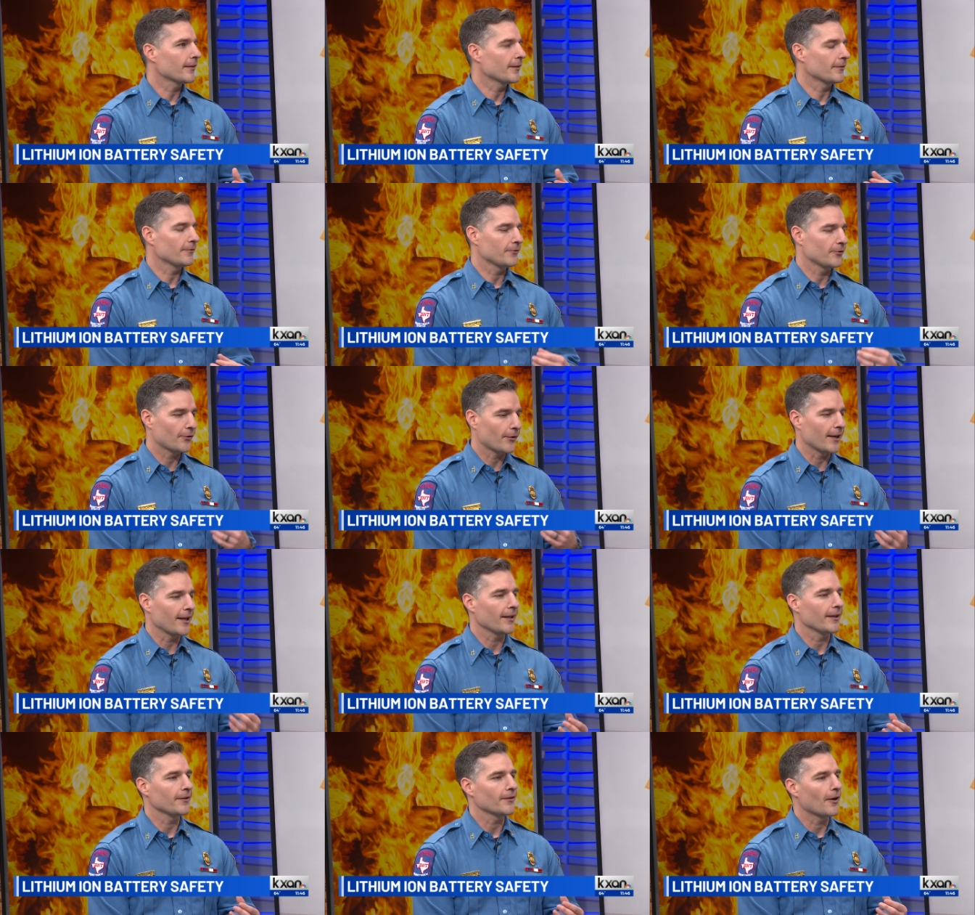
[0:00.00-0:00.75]
and
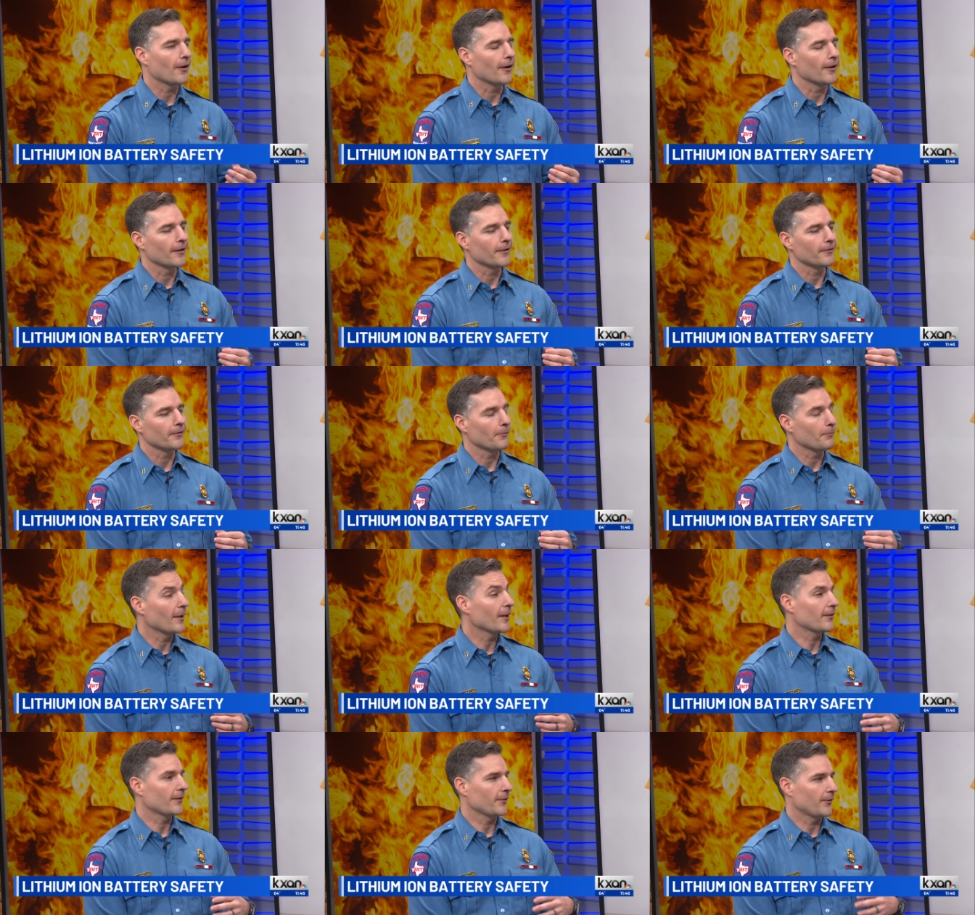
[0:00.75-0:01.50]
train on the
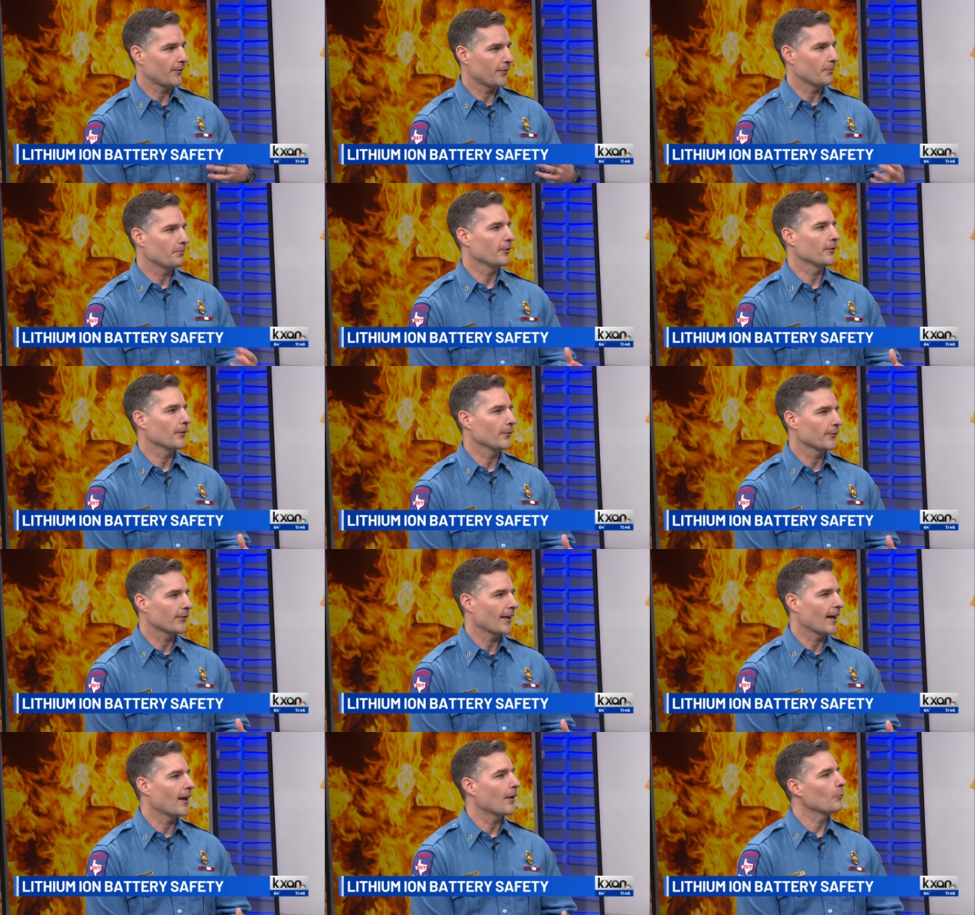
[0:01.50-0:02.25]
methods to put
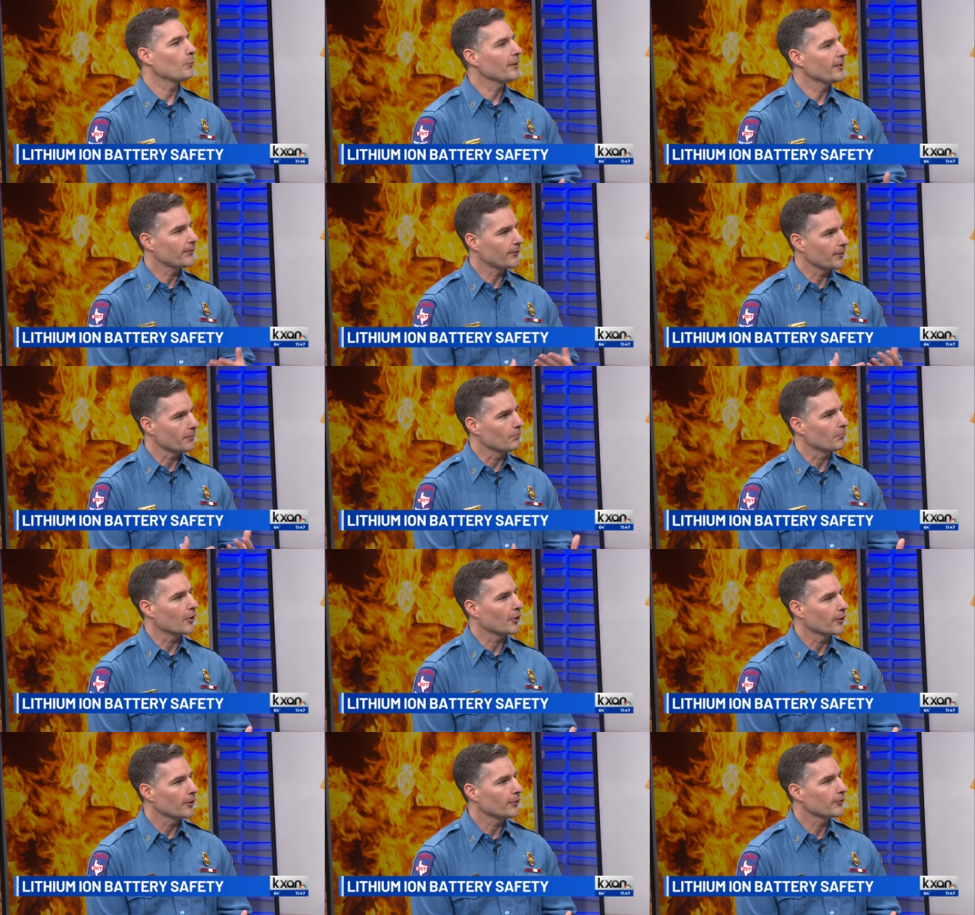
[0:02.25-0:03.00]
those out. We
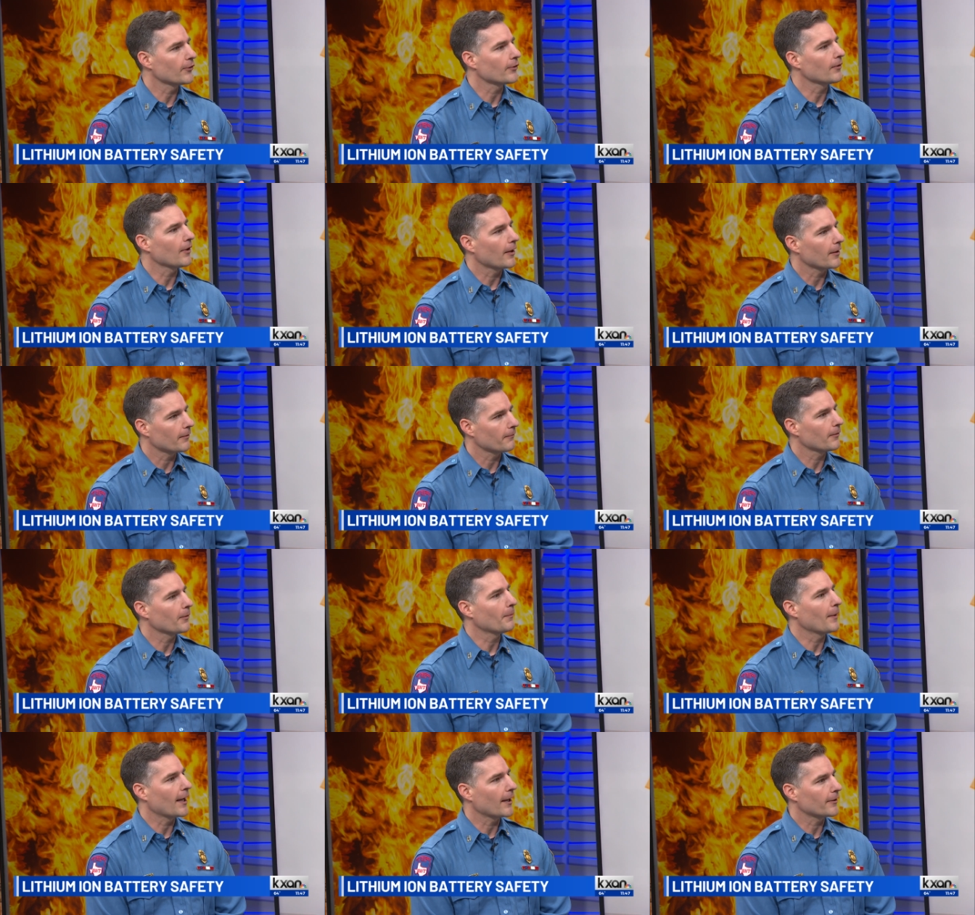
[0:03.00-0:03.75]
submerge a lot of
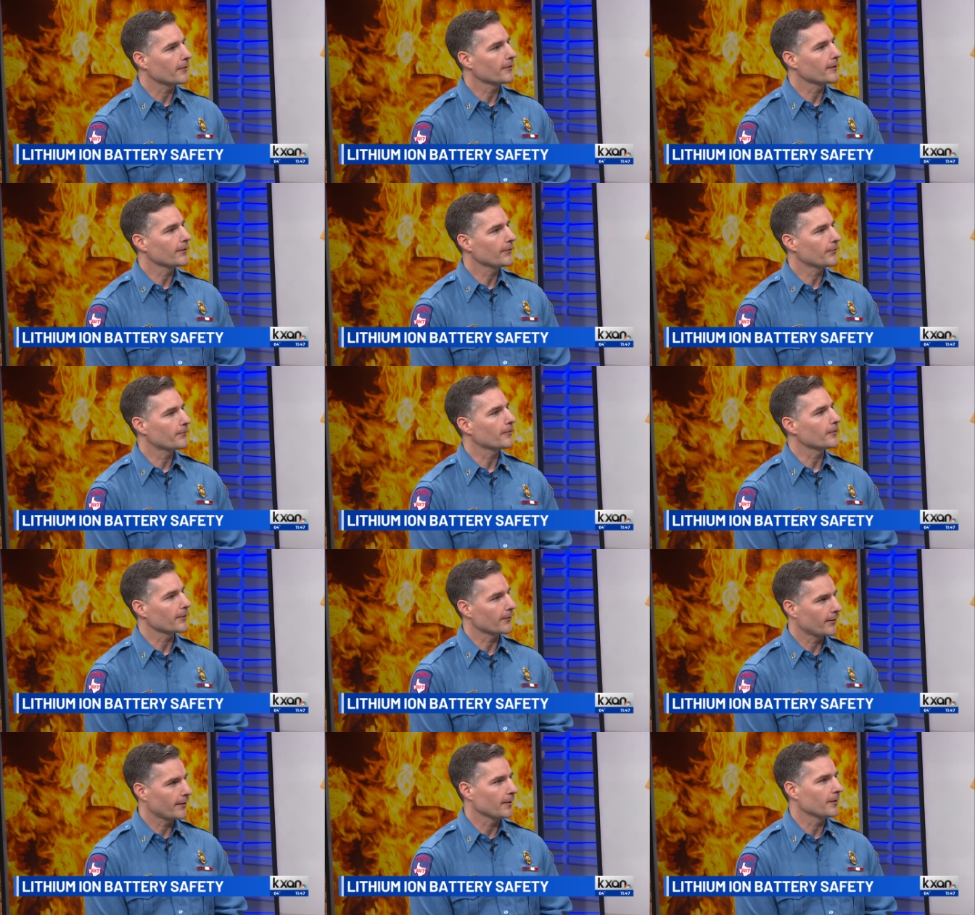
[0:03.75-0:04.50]
the batteries for
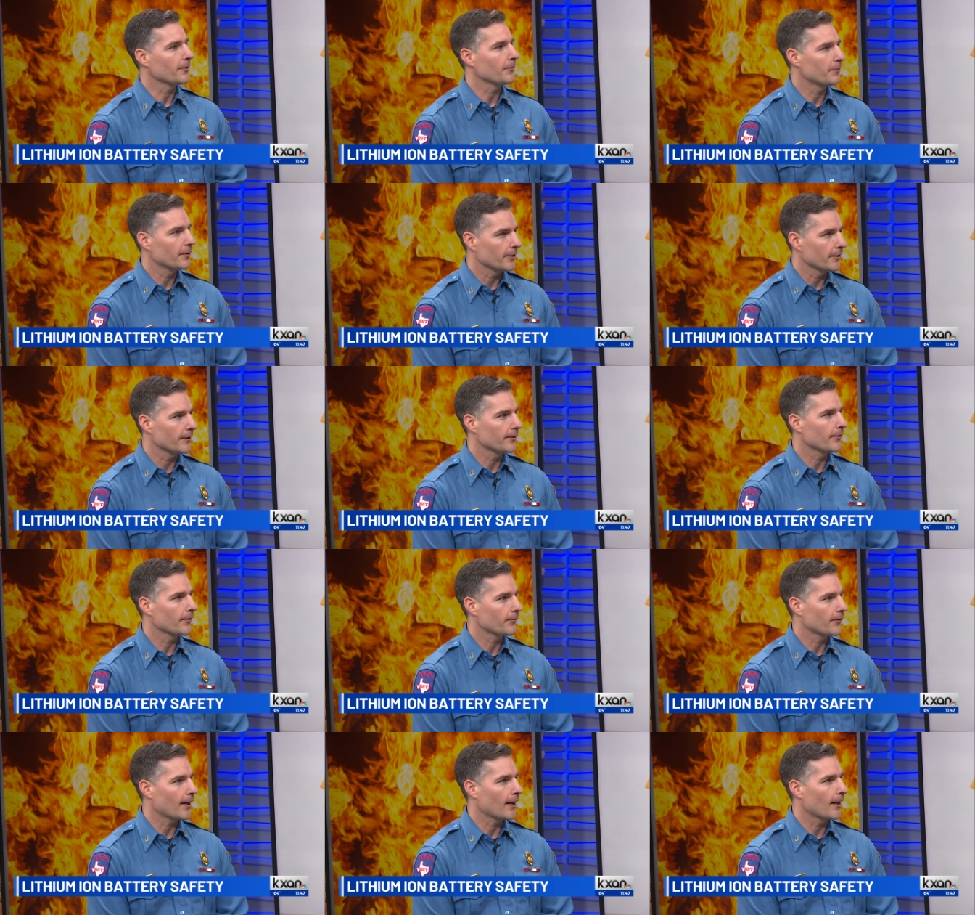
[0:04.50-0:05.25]
extended periods
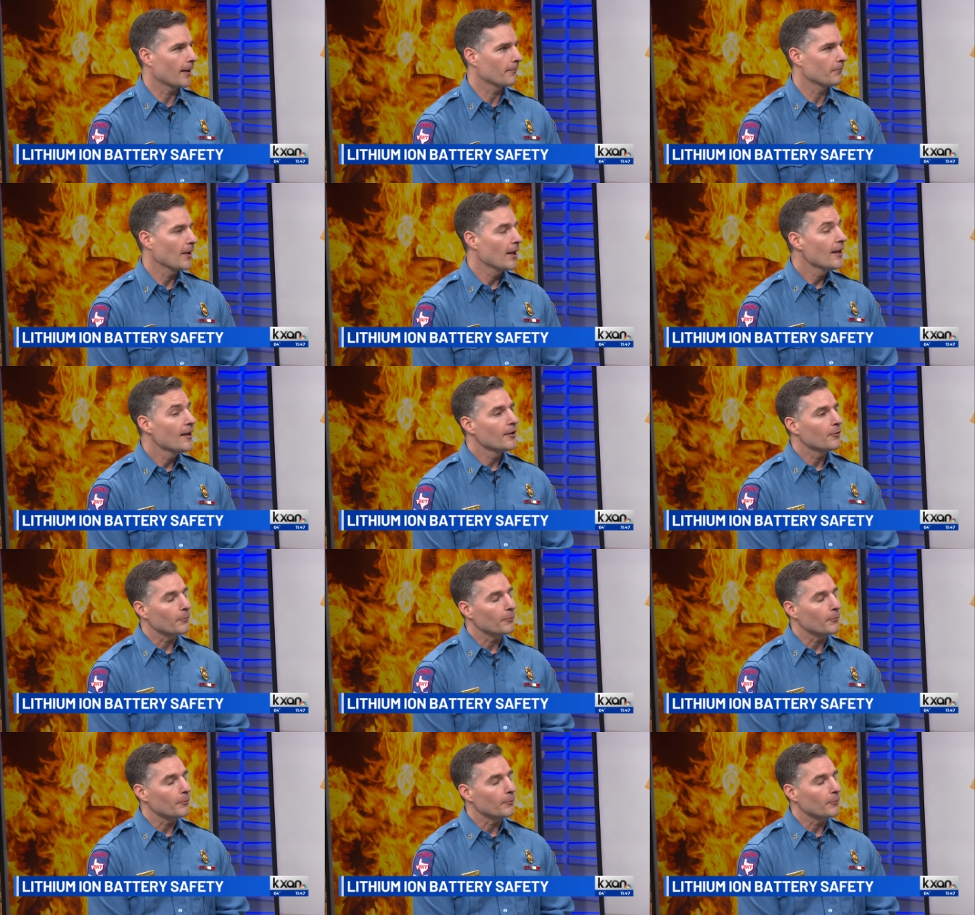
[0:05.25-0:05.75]
of time. Hmm.